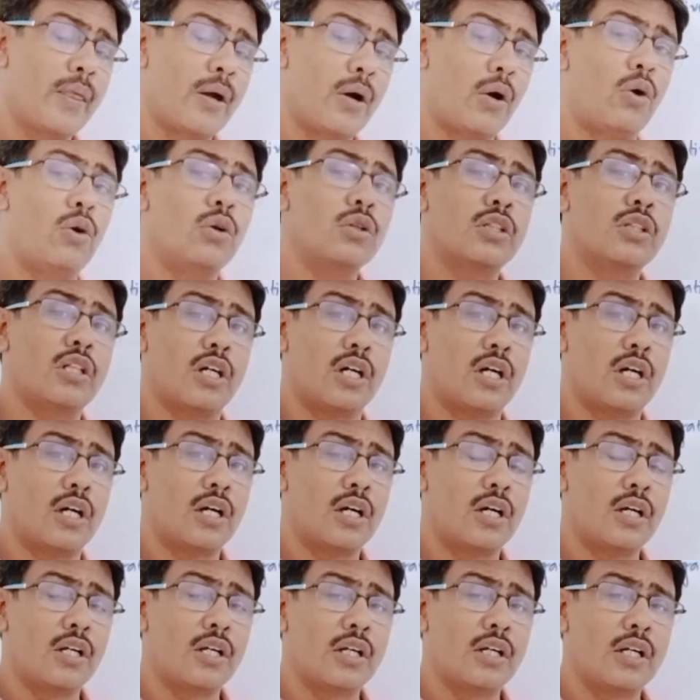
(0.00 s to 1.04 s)
on
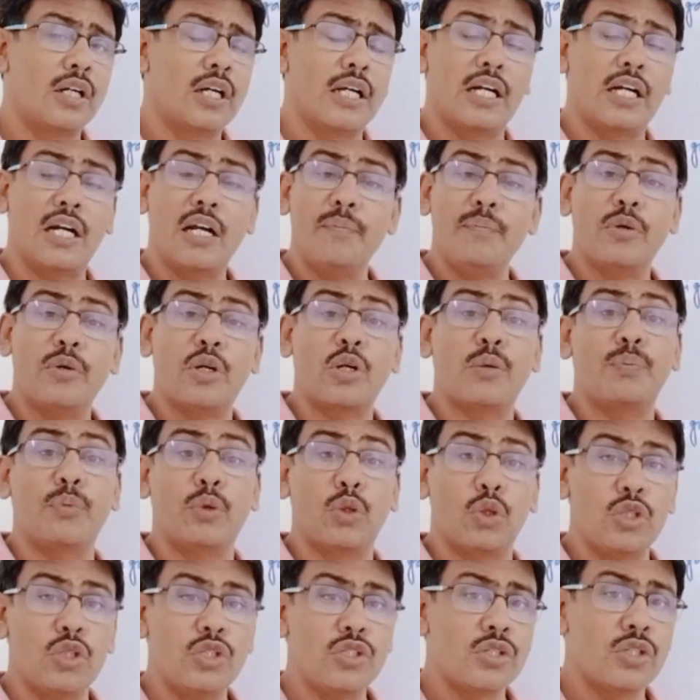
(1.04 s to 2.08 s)
the number of
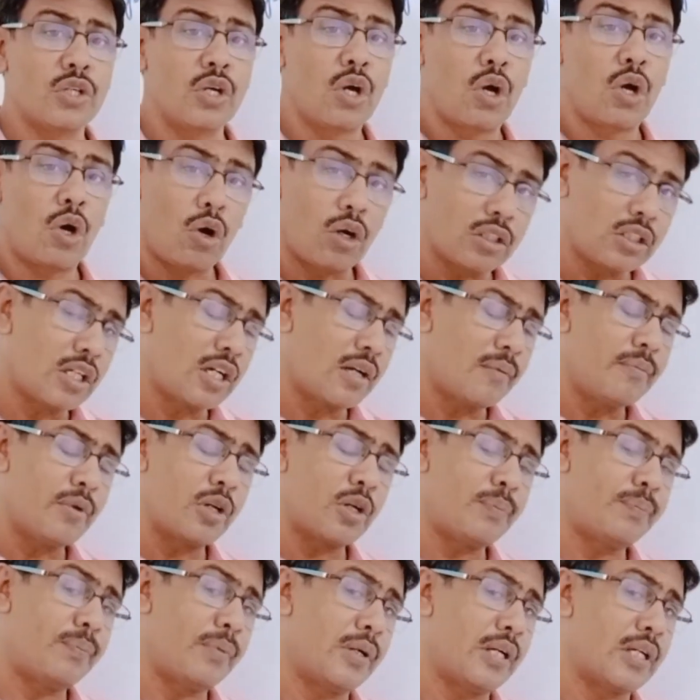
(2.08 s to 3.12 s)
moles or the number
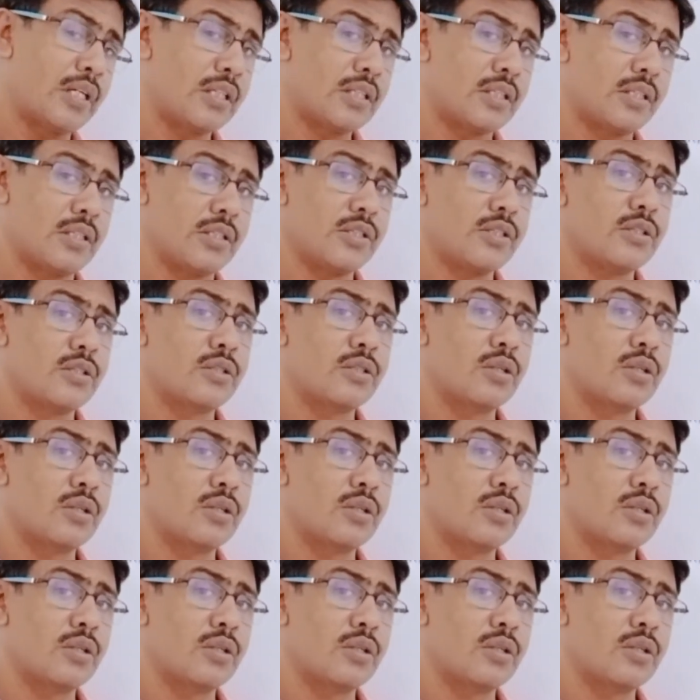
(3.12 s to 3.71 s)
of particles